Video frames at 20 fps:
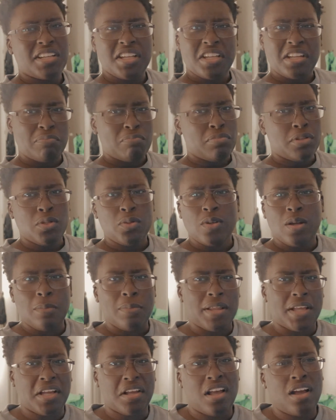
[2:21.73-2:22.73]
It blew
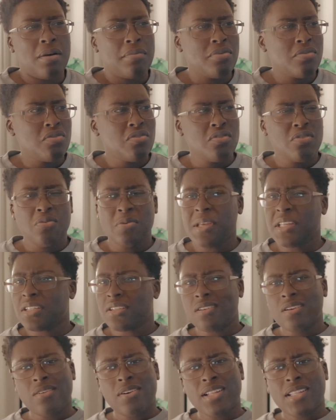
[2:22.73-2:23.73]
up like a couple weeks
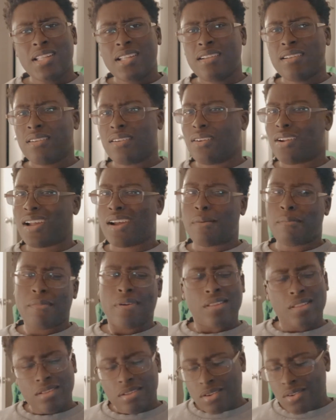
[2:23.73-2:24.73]
ago, I think, or like a
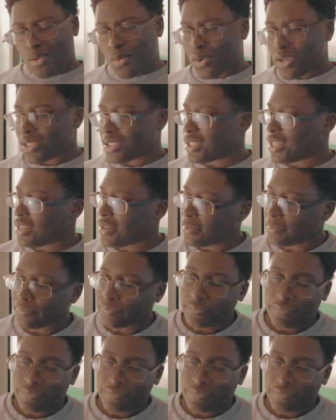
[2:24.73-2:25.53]
month ago, I want to say.